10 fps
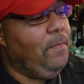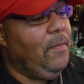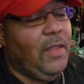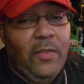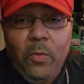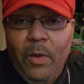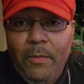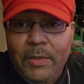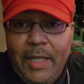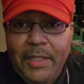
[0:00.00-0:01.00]
This
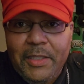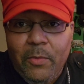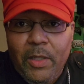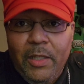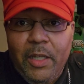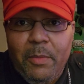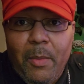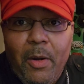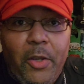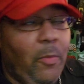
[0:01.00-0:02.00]
one was actually really good. My
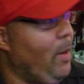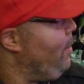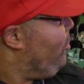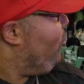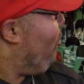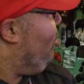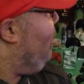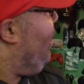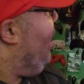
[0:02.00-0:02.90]
Mario Pipe controller.